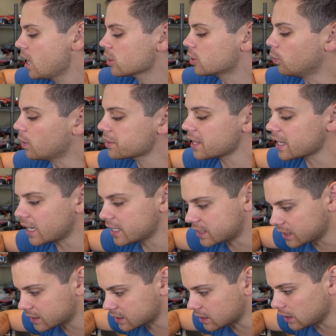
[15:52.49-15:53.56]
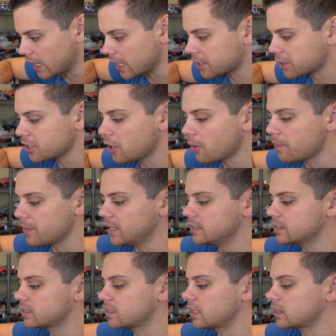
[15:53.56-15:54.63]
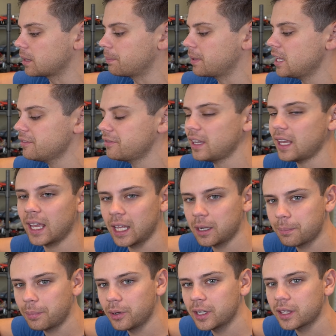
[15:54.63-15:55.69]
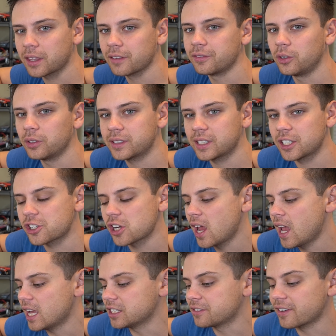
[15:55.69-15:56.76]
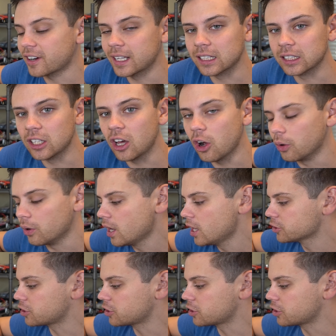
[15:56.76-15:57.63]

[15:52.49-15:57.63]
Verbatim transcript: The one thing I dislike though is that the PV input, the voltage, is very low.